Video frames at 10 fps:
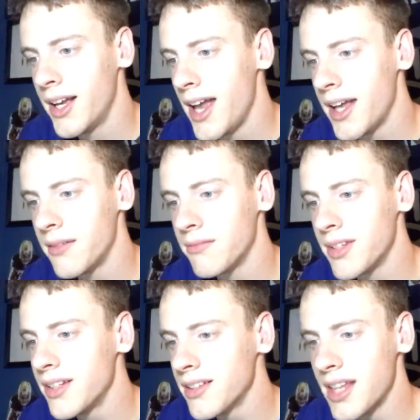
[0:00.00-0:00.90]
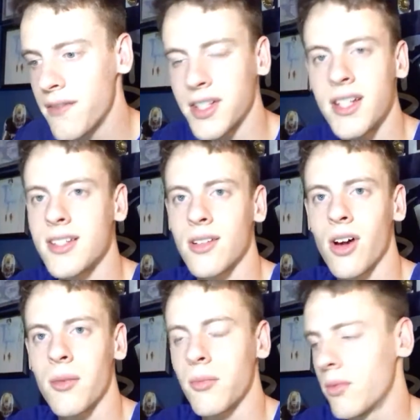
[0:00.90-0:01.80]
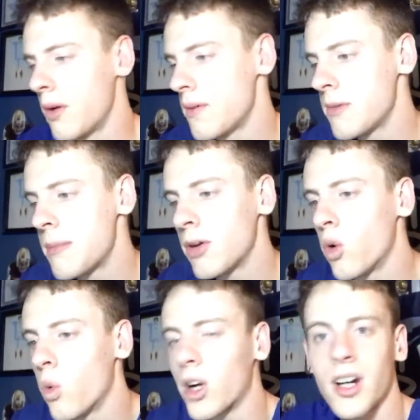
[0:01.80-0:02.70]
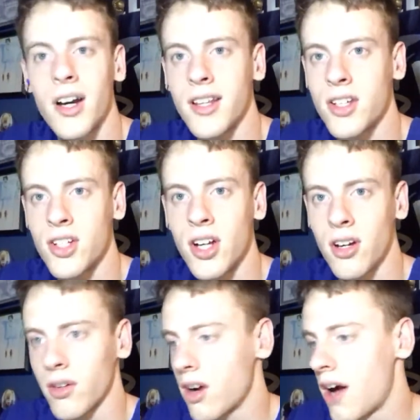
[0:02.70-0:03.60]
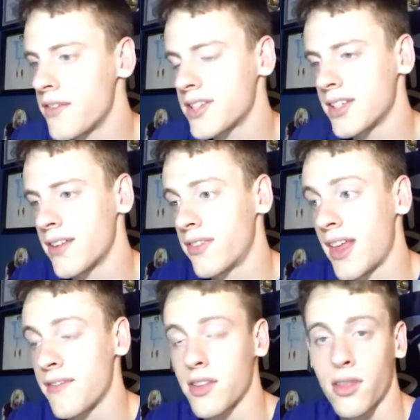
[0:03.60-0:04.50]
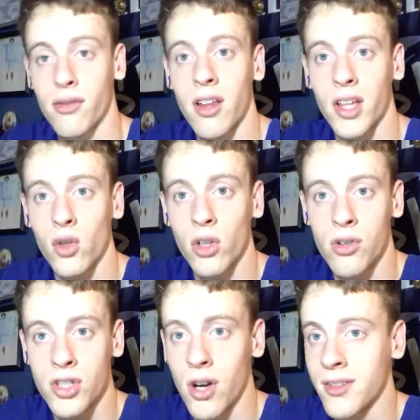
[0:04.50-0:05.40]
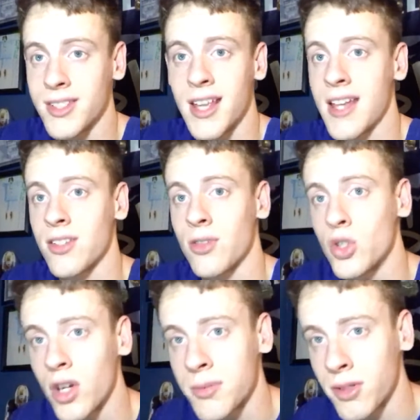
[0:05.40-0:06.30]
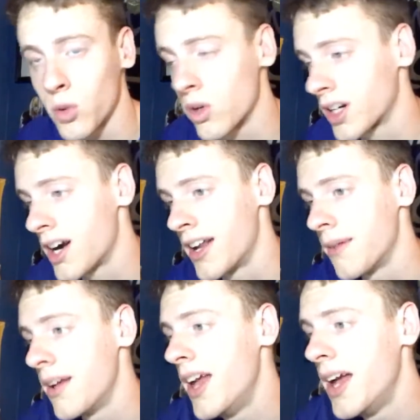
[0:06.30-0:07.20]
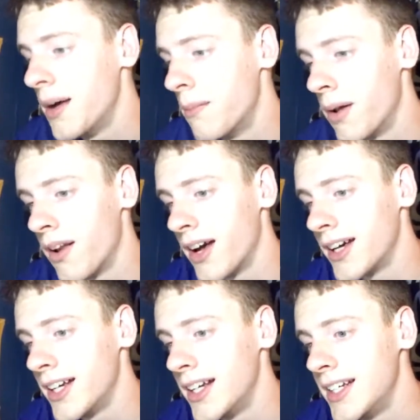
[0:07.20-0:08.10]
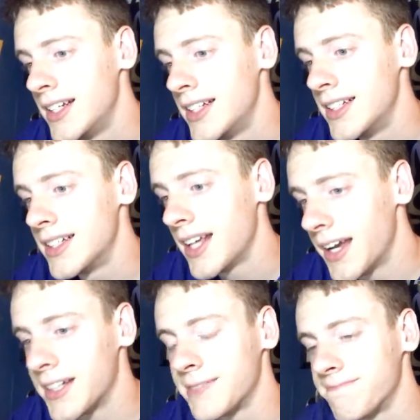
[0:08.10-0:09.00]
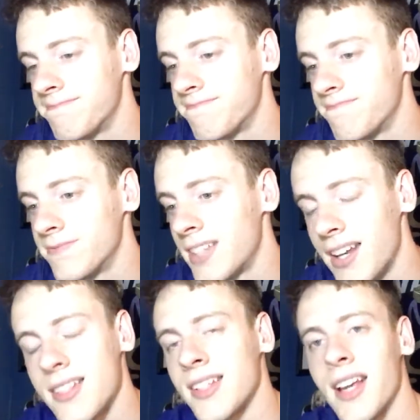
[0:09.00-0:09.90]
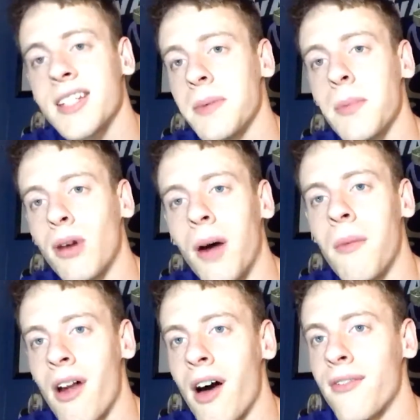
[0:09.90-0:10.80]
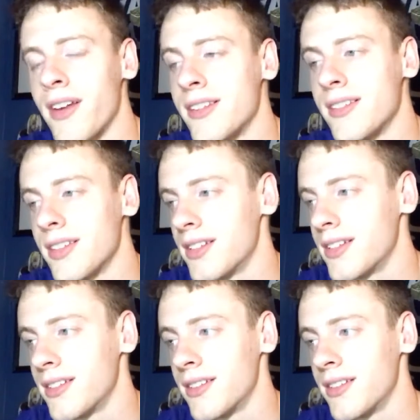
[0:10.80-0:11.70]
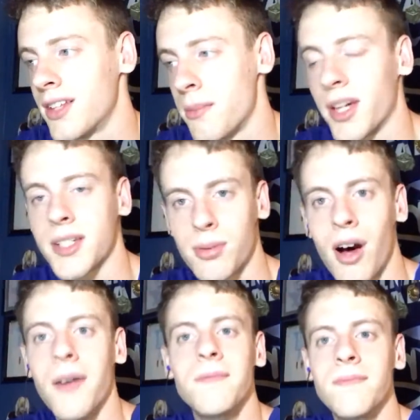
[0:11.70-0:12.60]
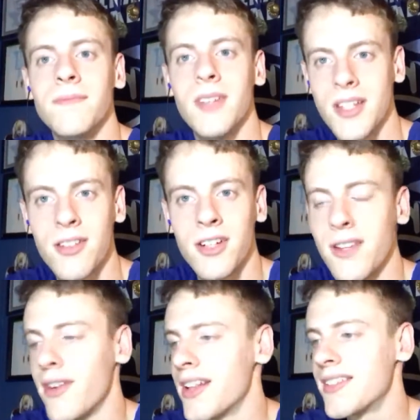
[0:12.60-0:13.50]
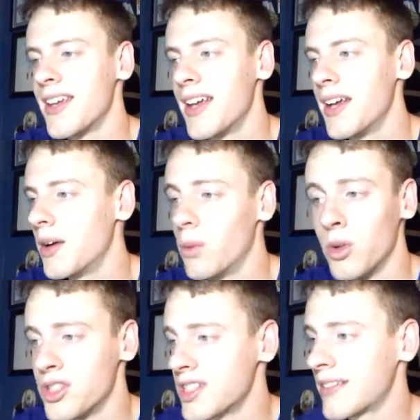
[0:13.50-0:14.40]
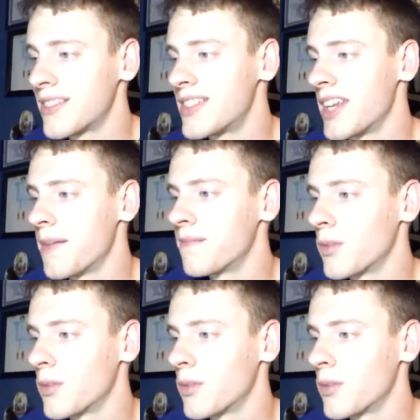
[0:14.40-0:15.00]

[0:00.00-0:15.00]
And he does have a decent arm. I mean, maybe he'll work on it this year. Obviously, if they have a threat like Julio Jones, he has no choice but to work on it. But, yeah. Tennessee Titans can be a problem on offense. Their biggest problem is their defense. We'll just have to see.